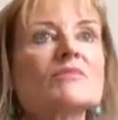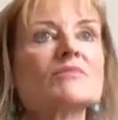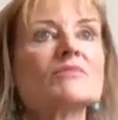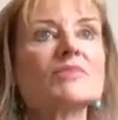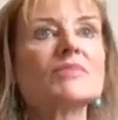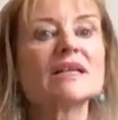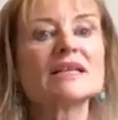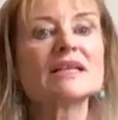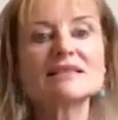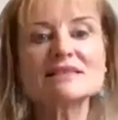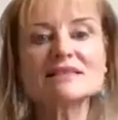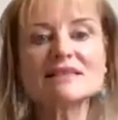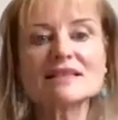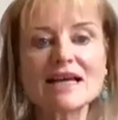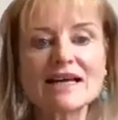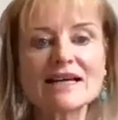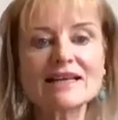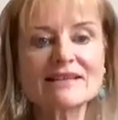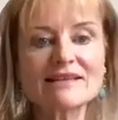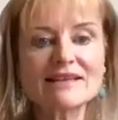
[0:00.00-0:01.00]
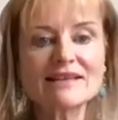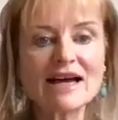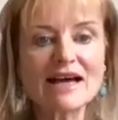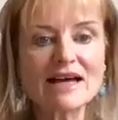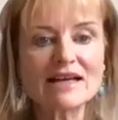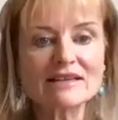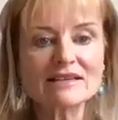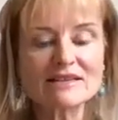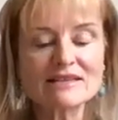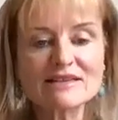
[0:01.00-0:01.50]
But it's like
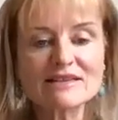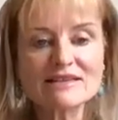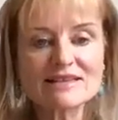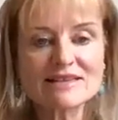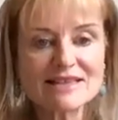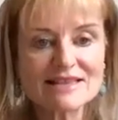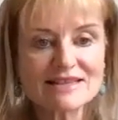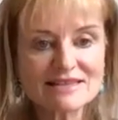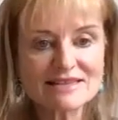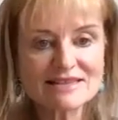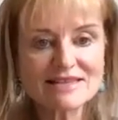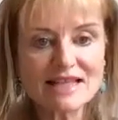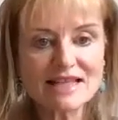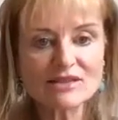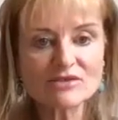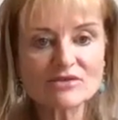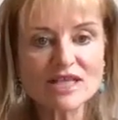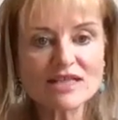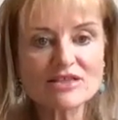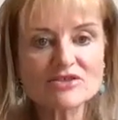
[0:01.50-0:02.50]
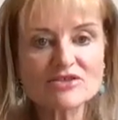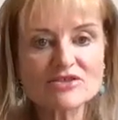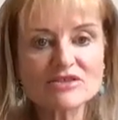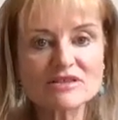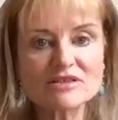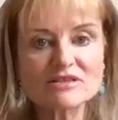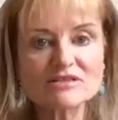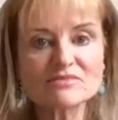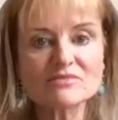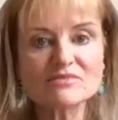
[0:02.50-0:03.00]
that. The
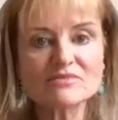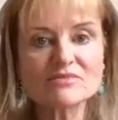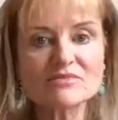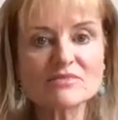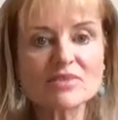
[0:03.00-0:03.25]
acceleration